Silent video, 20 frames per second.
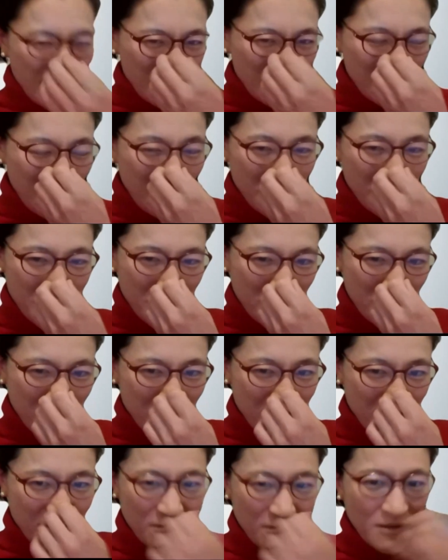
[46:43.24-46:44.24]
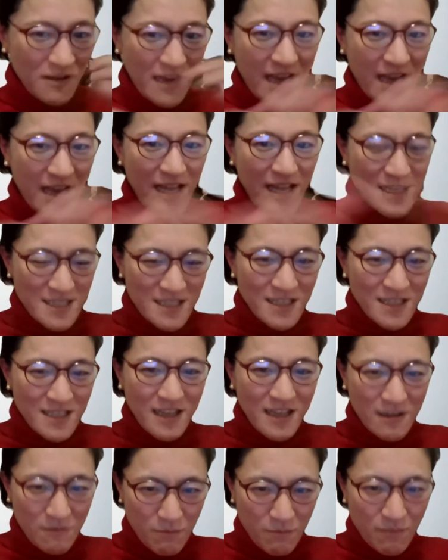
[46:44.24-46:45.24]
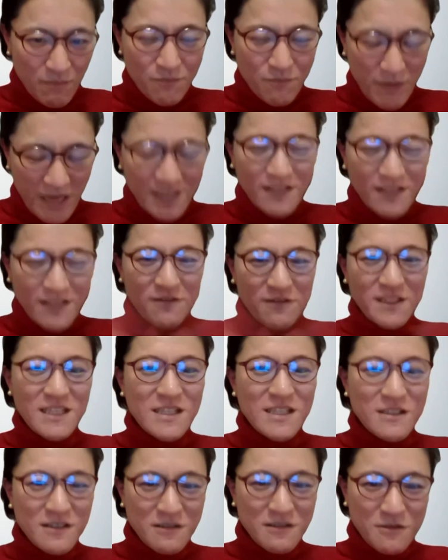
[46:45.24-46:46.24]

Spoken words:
go through. So I think that by definition,